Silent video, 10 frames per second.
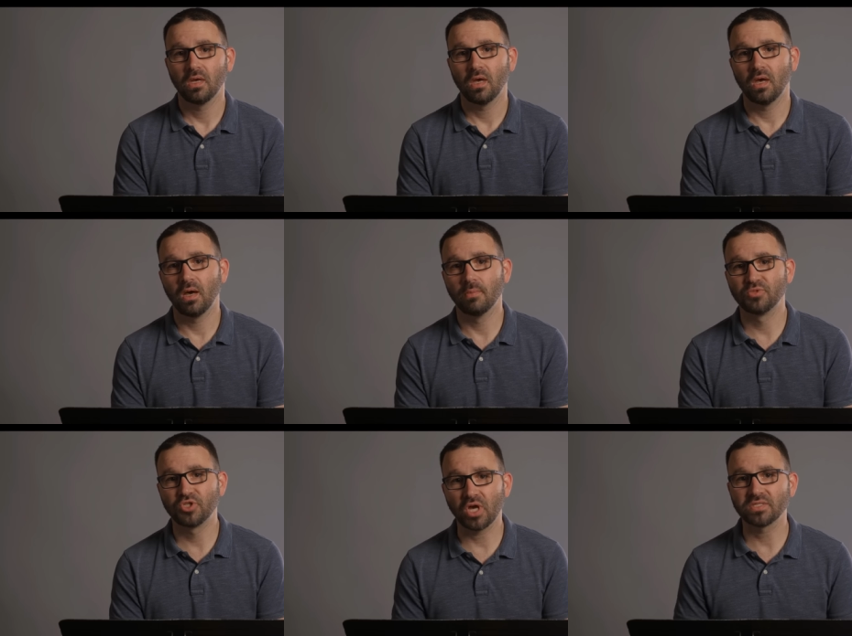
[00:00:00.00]
um,
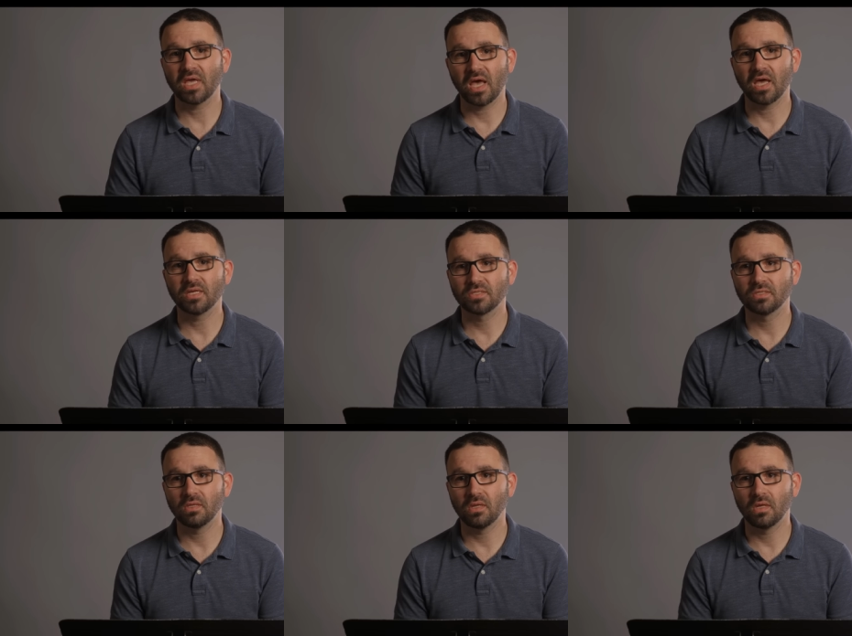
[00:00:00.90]
just
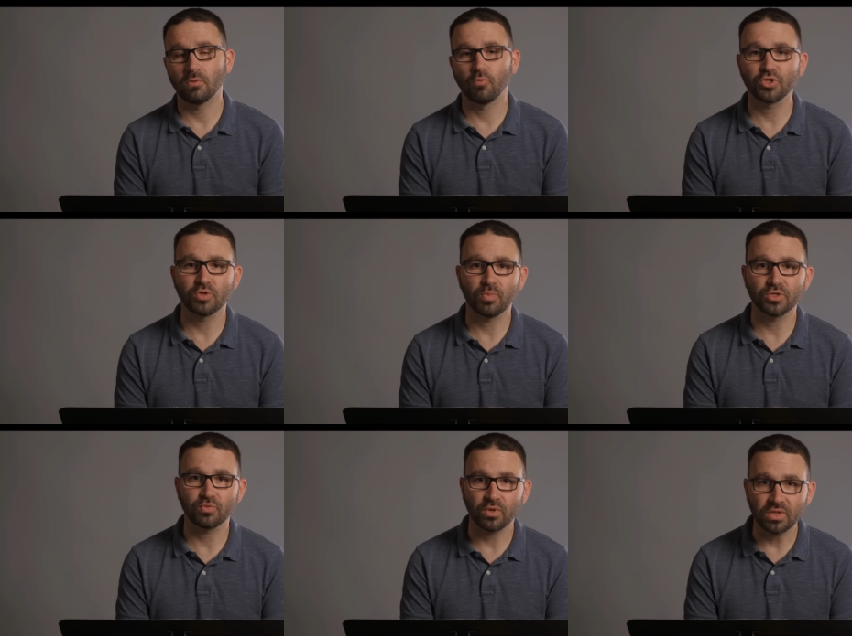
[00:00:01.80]
as uh,
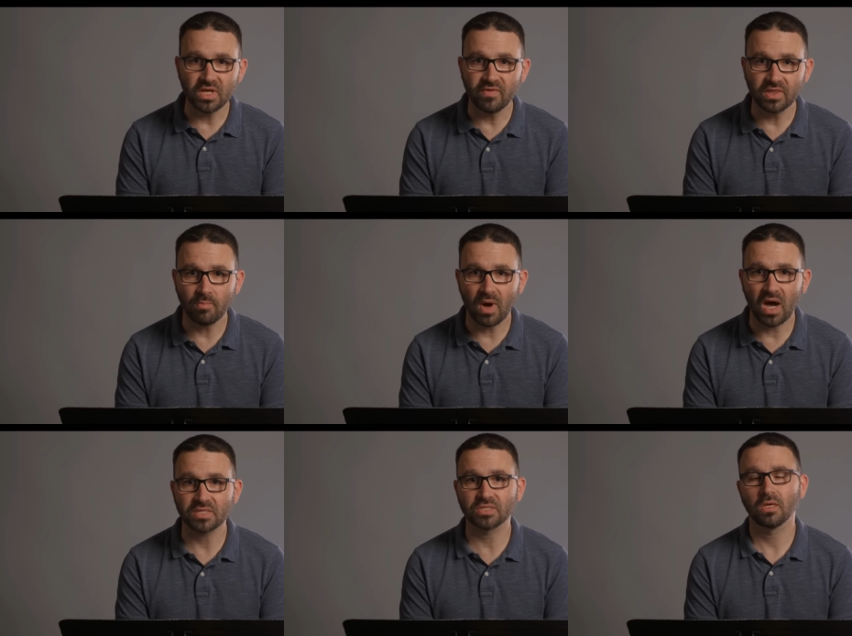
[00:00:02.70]
worshippers were leaving the
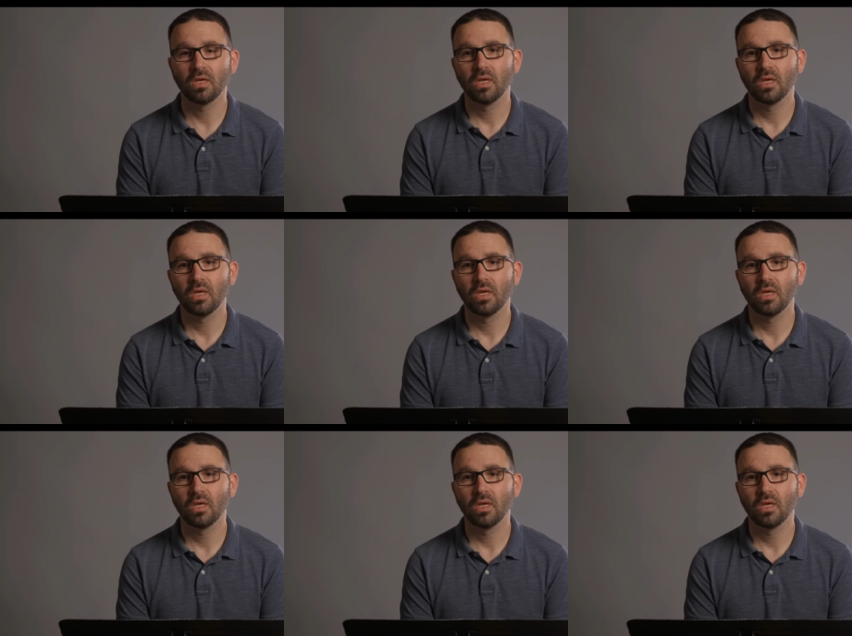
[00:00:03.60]
mosque,